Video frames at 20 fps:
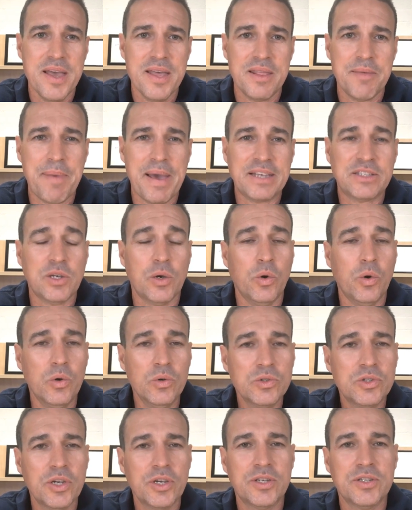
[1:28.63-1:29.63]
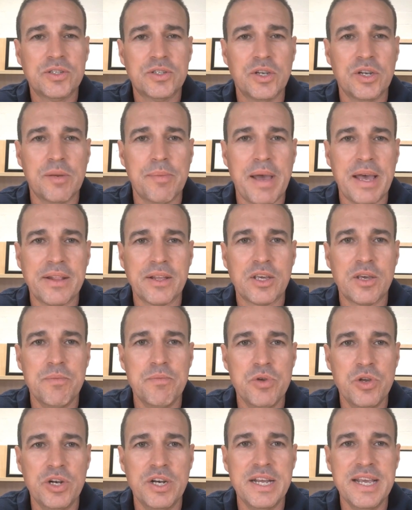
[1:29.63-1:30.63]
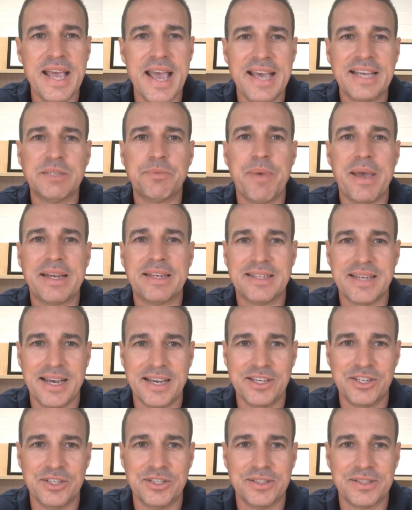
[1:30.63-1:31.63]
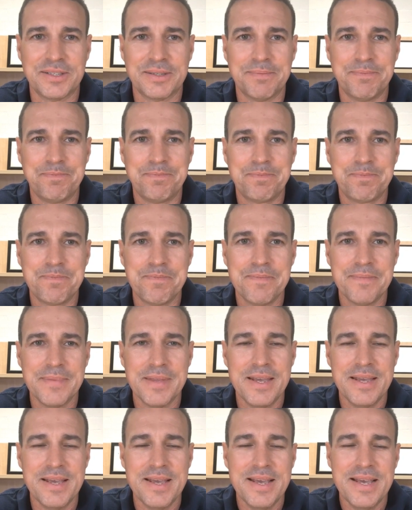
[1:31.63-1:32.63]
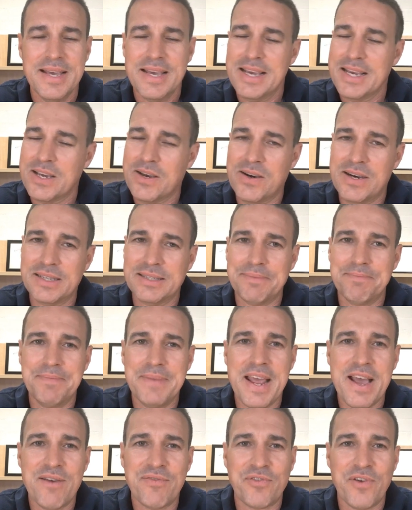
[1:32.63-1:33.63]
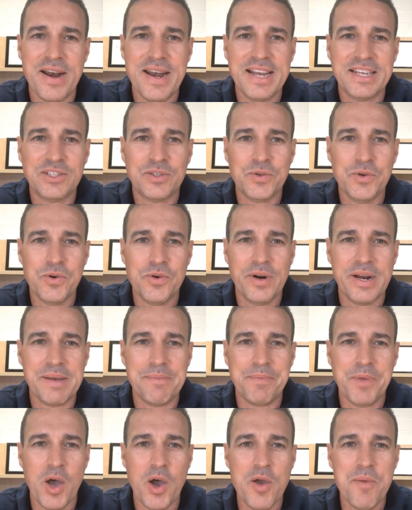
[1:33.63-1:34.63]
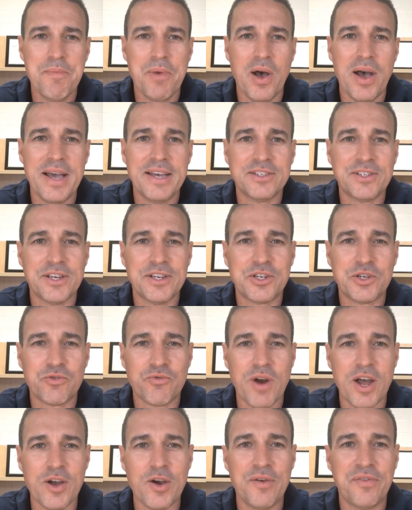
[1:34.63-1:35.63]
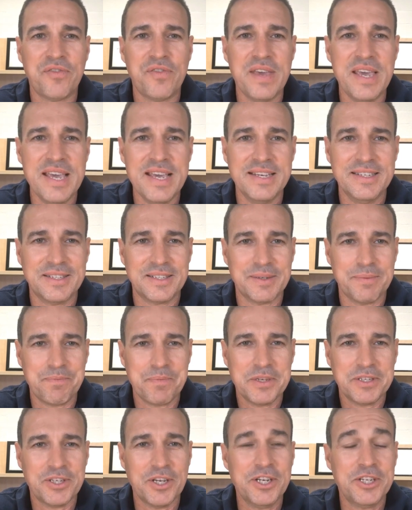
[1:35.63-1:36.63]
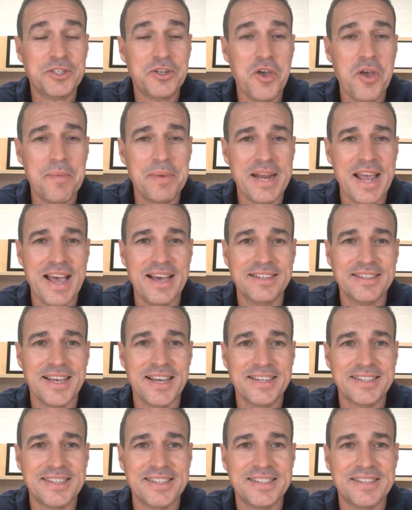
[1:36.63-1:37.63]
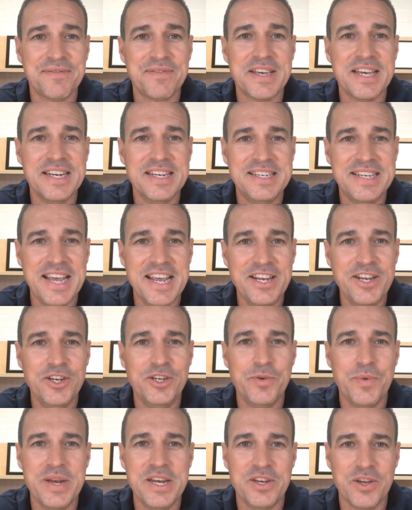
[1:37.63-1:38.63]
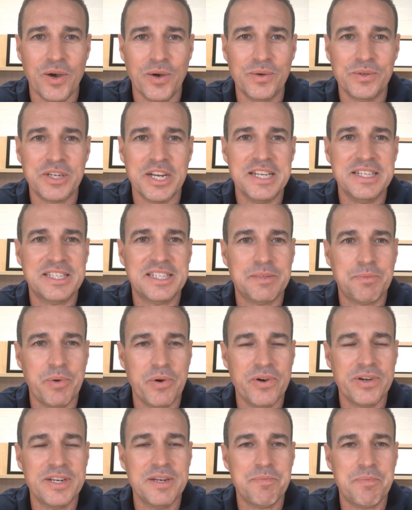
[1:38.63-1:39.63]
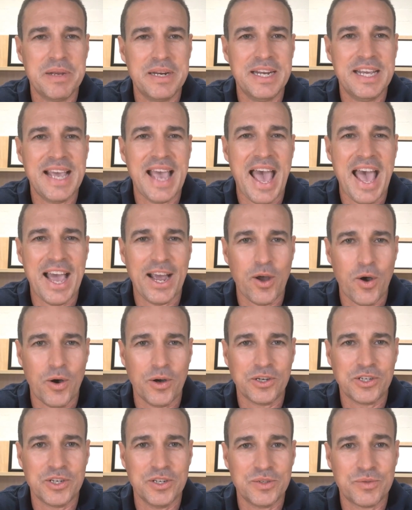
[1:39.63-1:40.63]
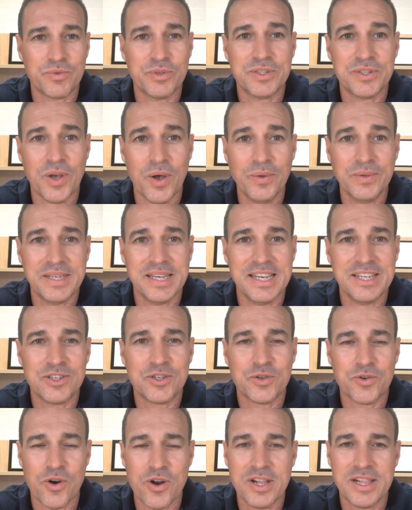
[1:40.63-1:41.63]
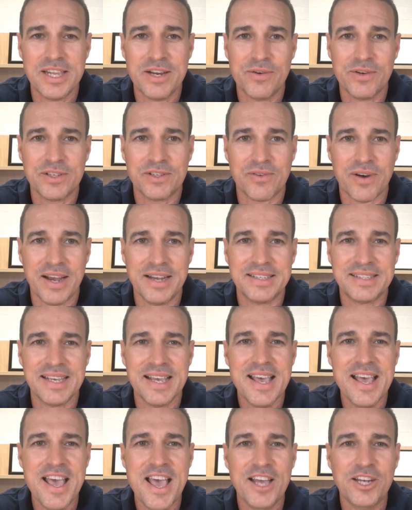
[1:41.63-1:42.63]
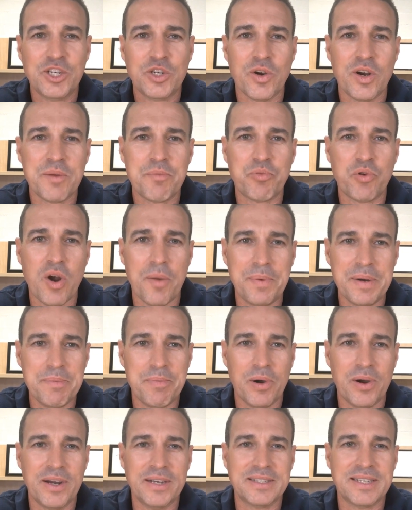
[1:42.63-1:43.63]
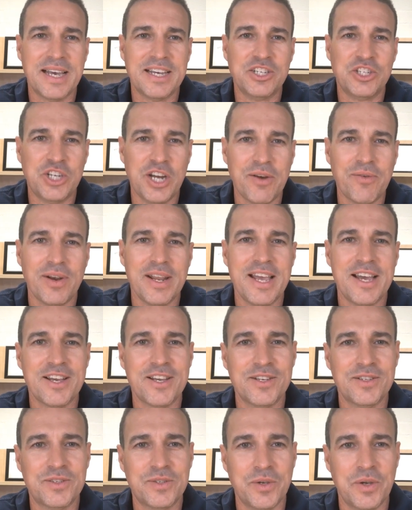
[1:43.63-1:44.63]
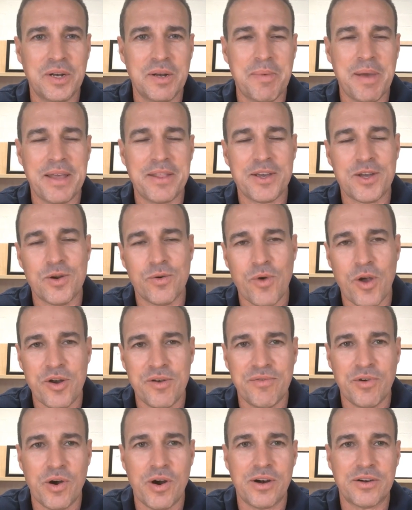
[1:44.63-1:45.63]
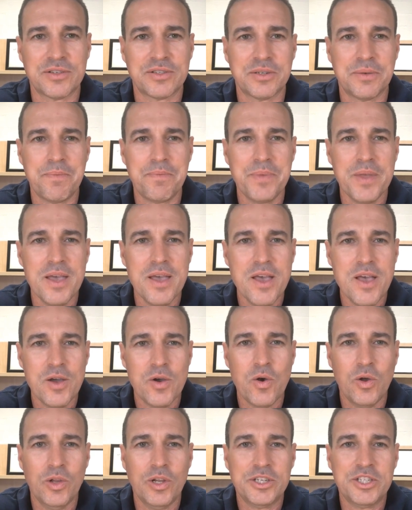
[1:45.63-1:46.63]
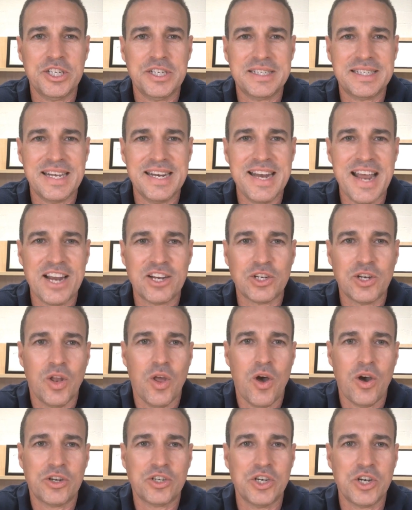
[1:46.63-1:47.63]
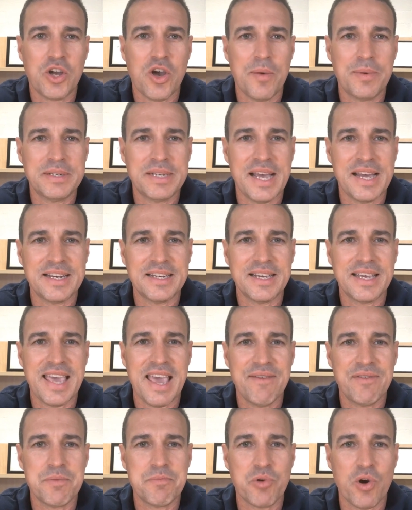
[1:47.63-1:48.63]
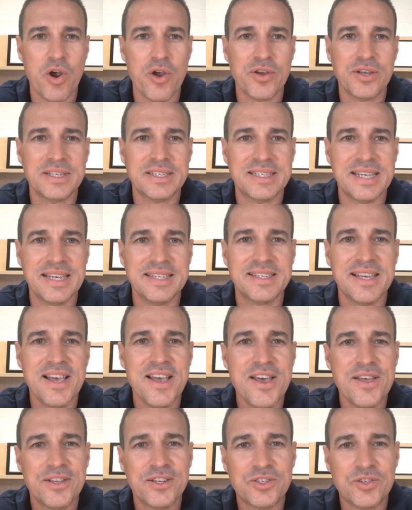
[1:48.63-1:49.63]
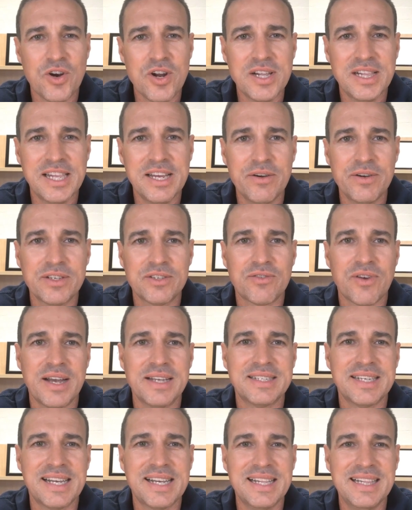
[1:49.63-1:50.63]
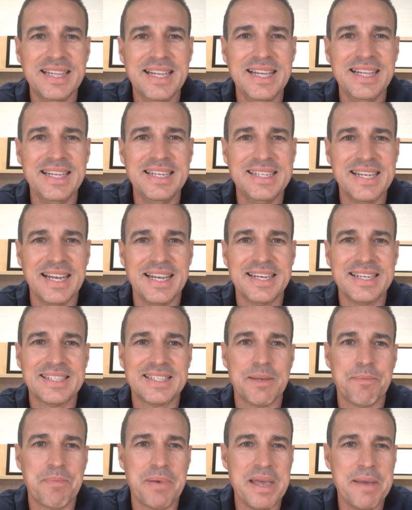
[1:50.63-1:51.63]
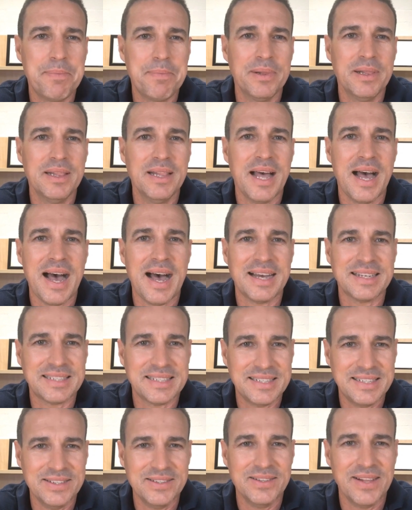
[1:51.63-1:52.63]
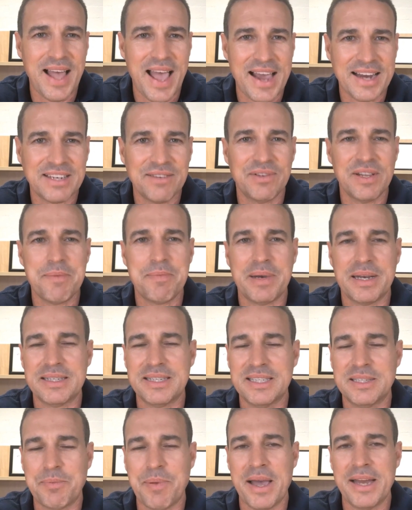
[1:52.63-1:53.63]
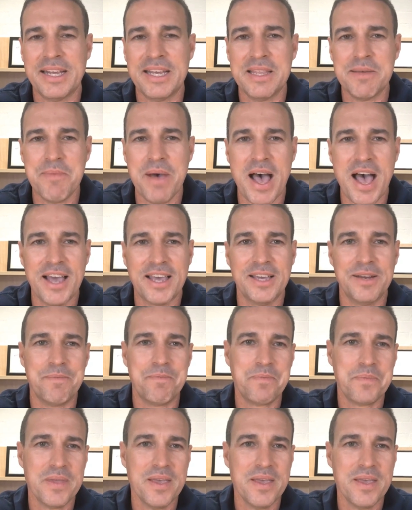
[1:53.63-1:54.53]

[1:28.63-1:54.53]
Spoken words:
The banks are also concerned about the community expectations. Guys, now for our next story. Homebuyers shrug off fears. So determined house hunters have continued to indulge in spirited bidding at auctions, resulting in strong clearance rates, ensuring property buyers are generally unconcerned about the coronavirus. CoreLogic's national auction commentator Kevin Brogan says the strong clearance rates are clearly telling us that people are still actively participating in the market.